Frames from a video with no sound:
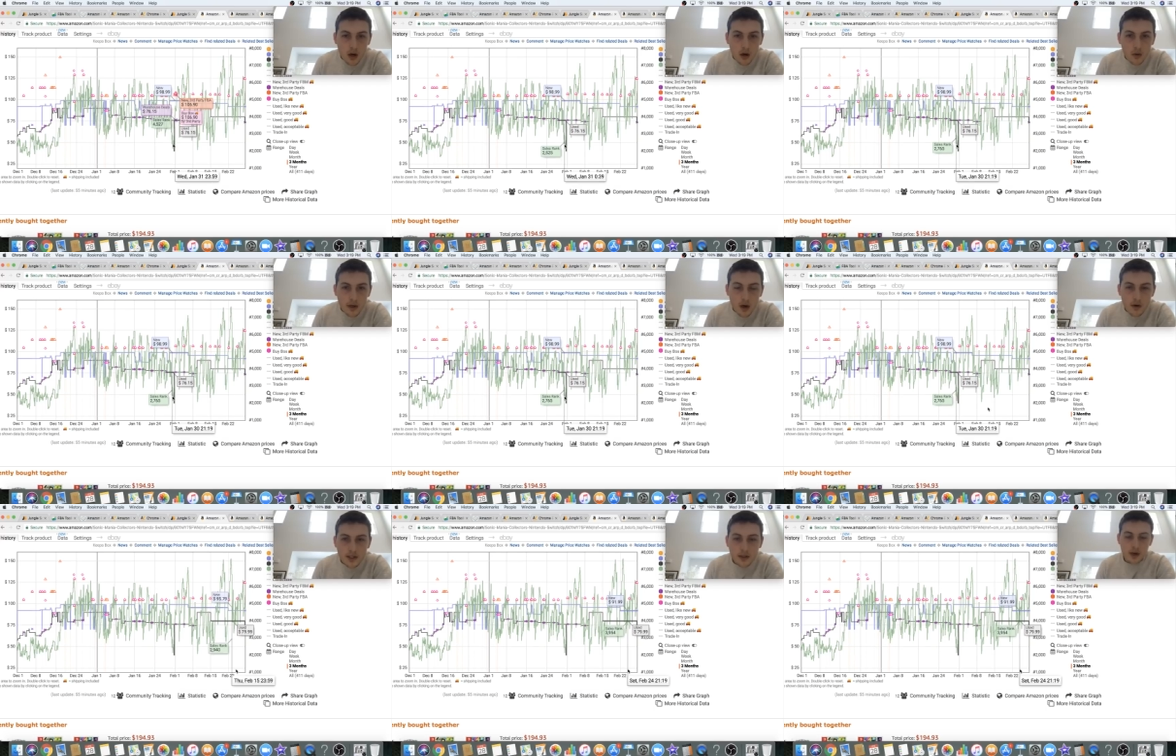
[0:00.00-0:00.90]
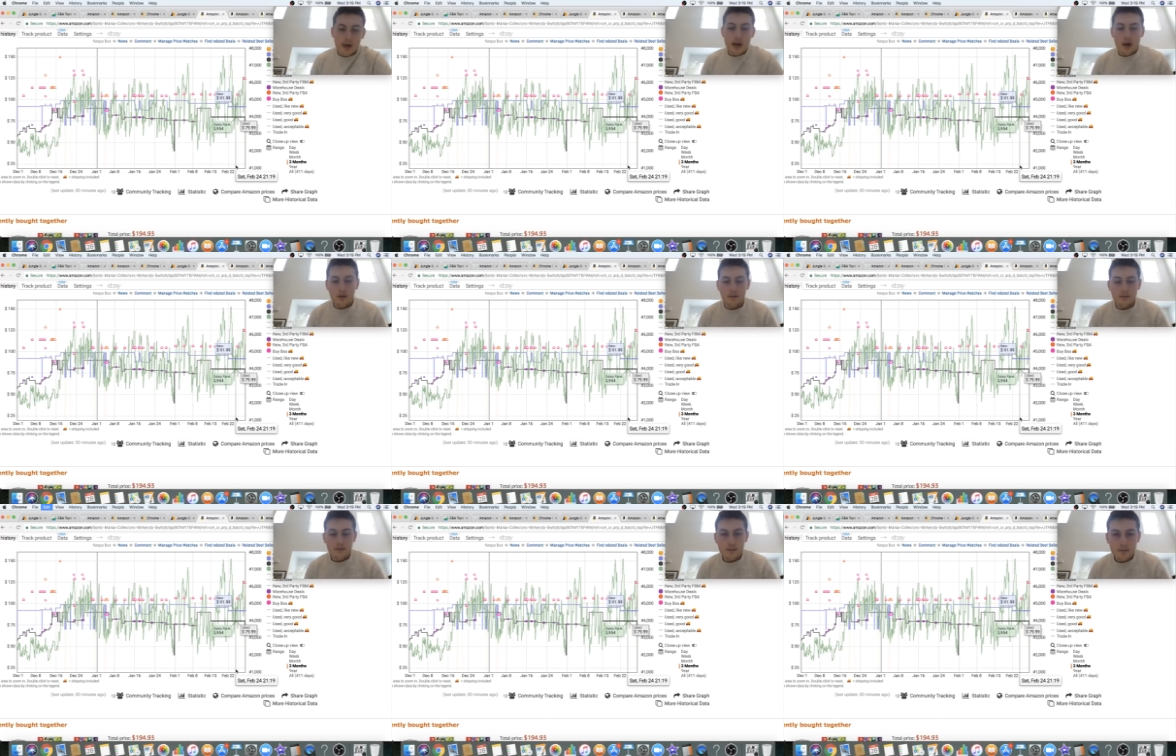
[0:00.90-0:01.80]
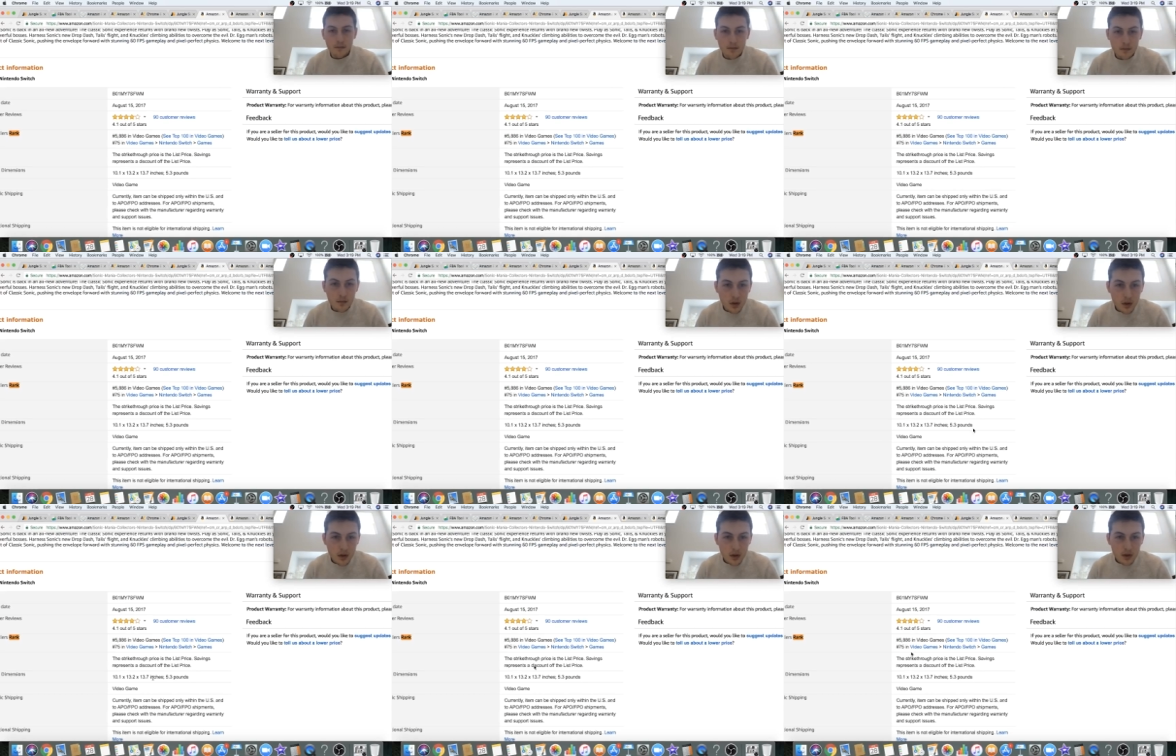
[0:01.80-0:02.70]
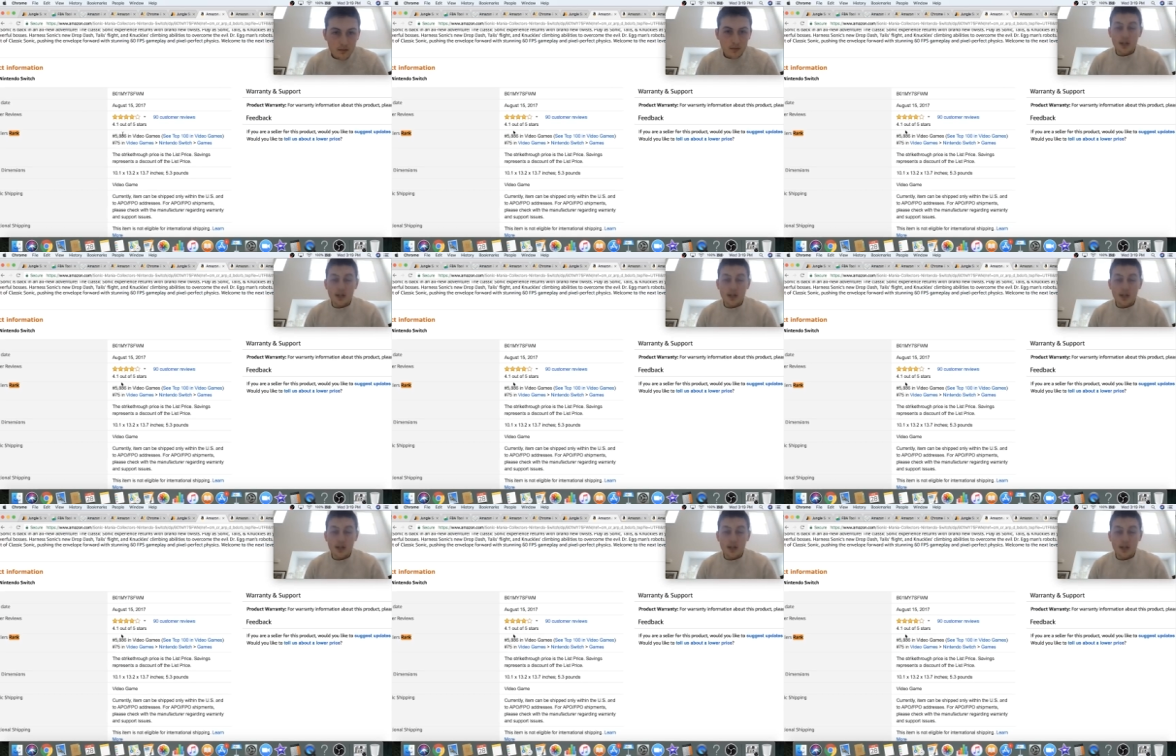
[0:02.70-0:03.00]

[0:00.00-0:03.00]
we notice right now, see the